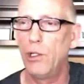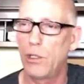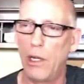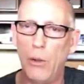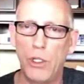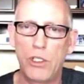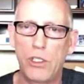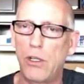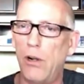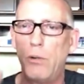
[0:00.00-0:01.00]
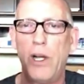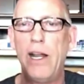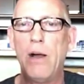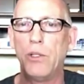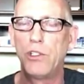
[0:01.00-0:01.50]
So I would start
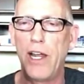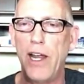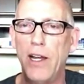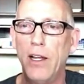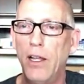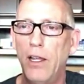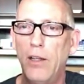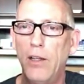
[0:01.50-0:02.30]
right out in saying